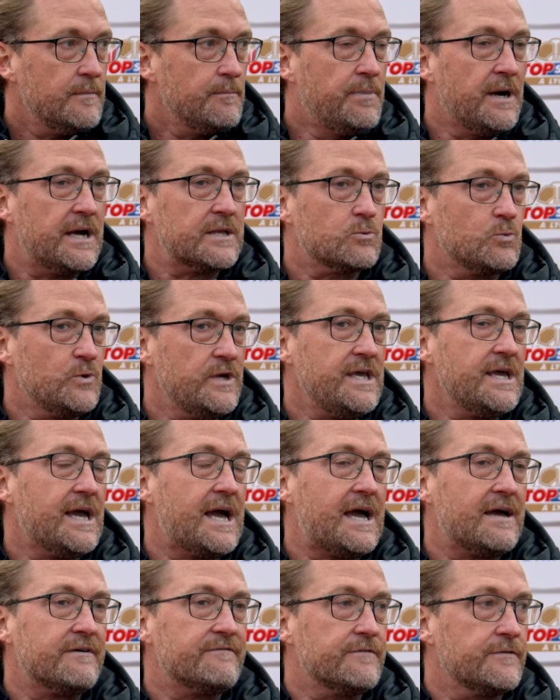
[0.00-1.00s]
But we
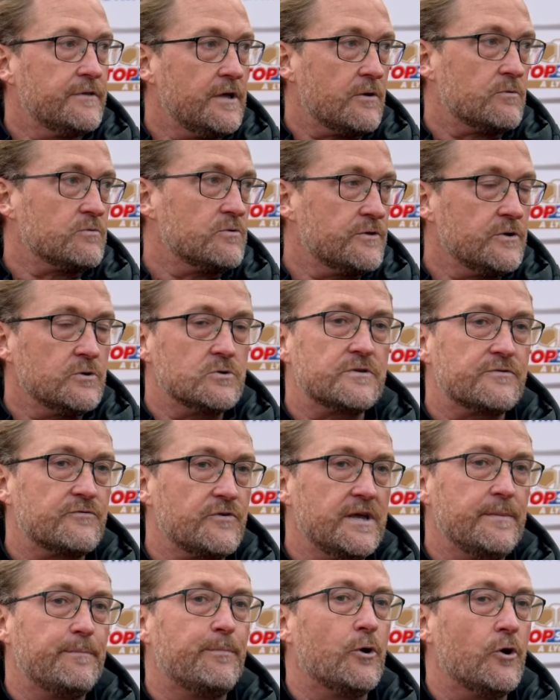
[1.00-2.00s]
have those
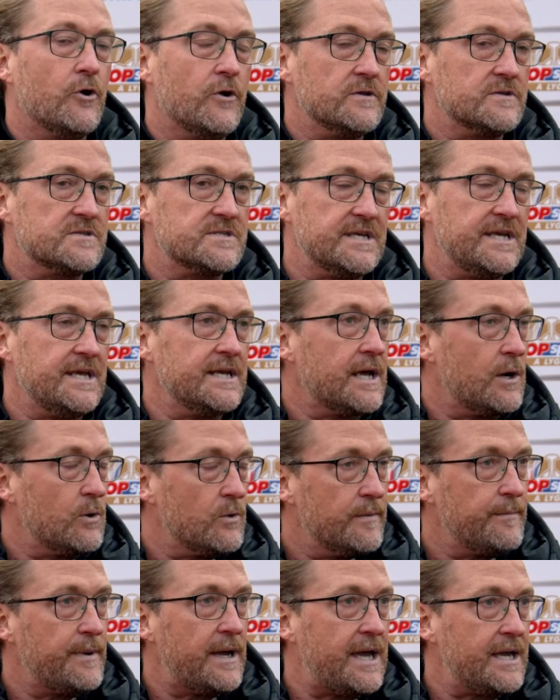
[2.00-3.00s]
3 points in
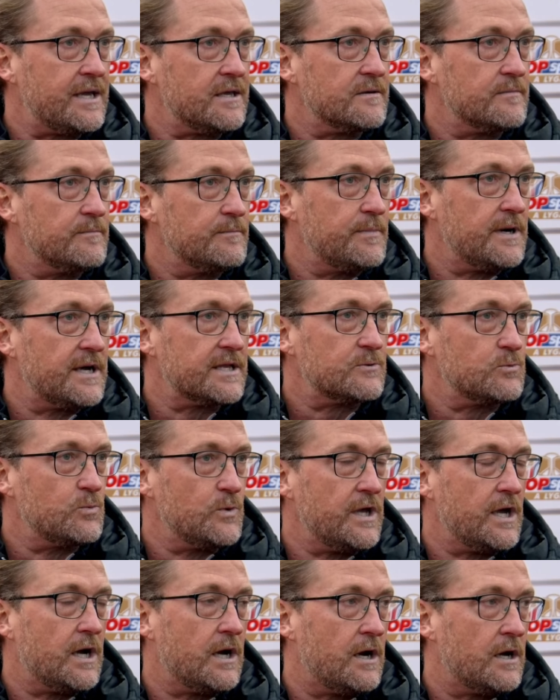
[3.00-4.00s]
our bag, but
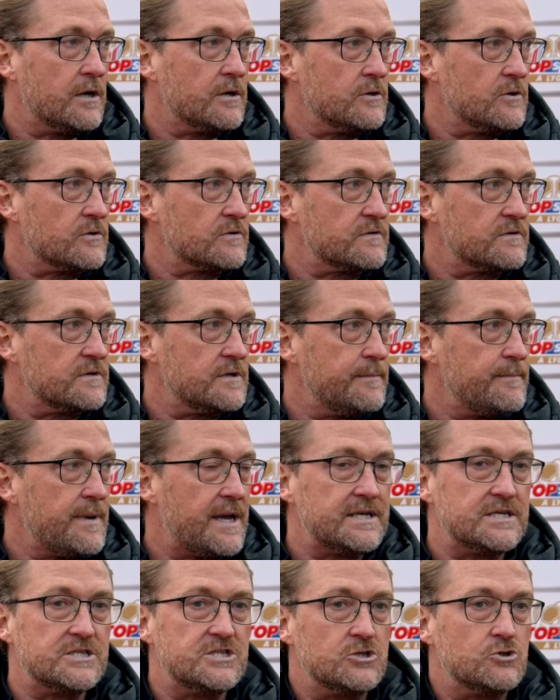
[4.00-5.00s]
we are not
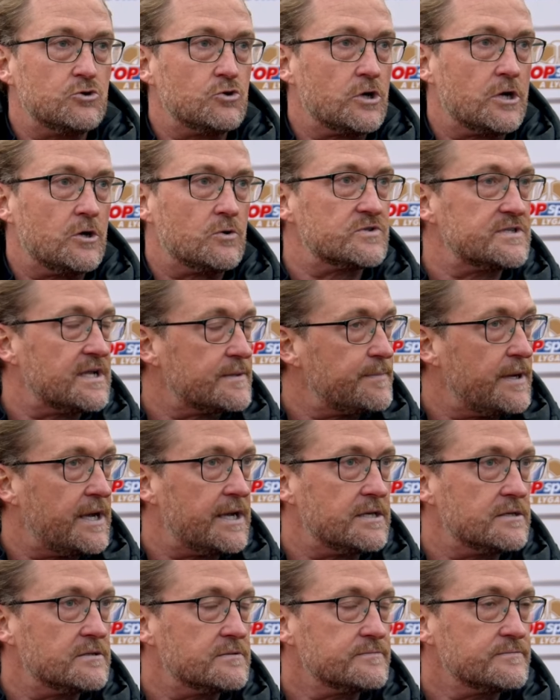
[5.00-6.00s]
managing to close that
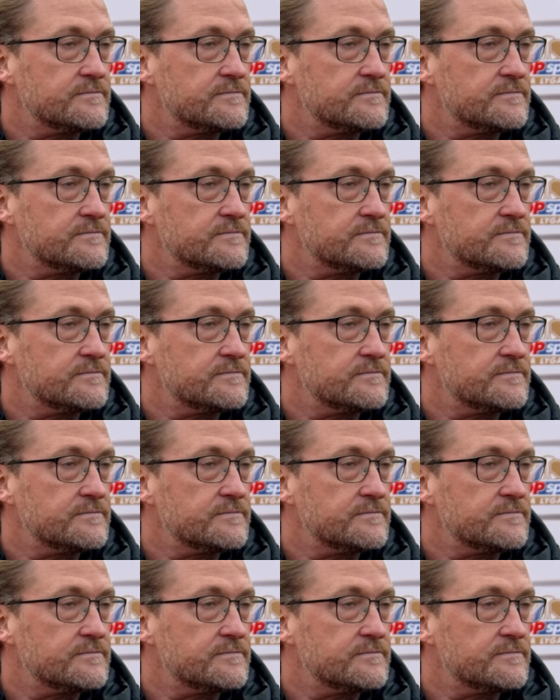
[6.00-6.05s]
bag.